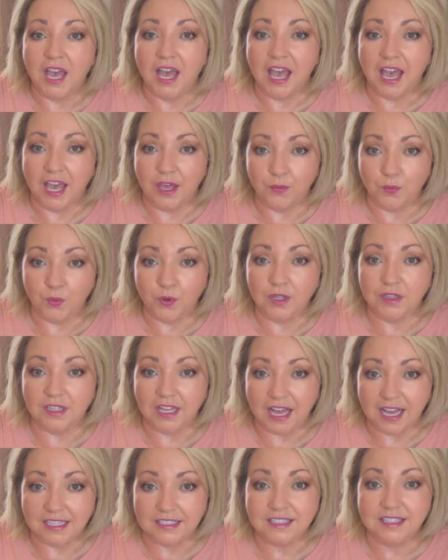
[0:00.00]
and
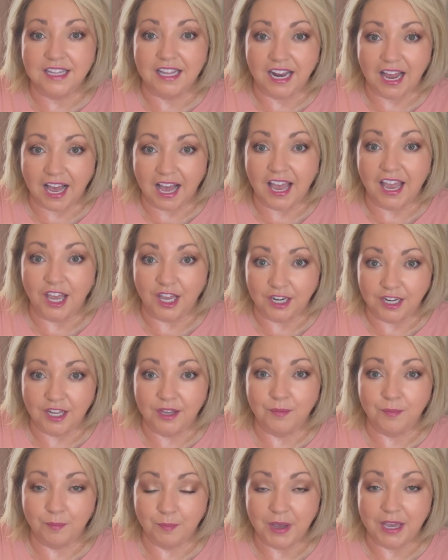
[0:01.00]
realized that I had
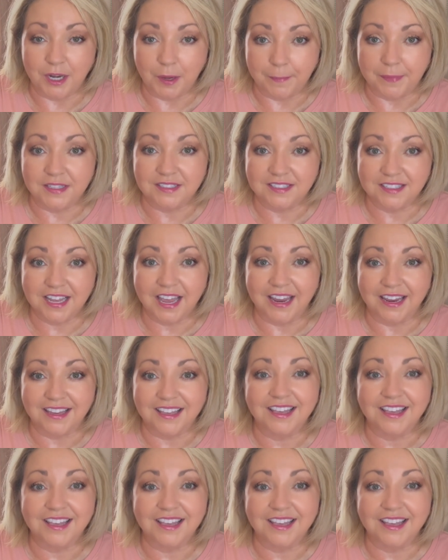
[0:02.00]
made a mistake.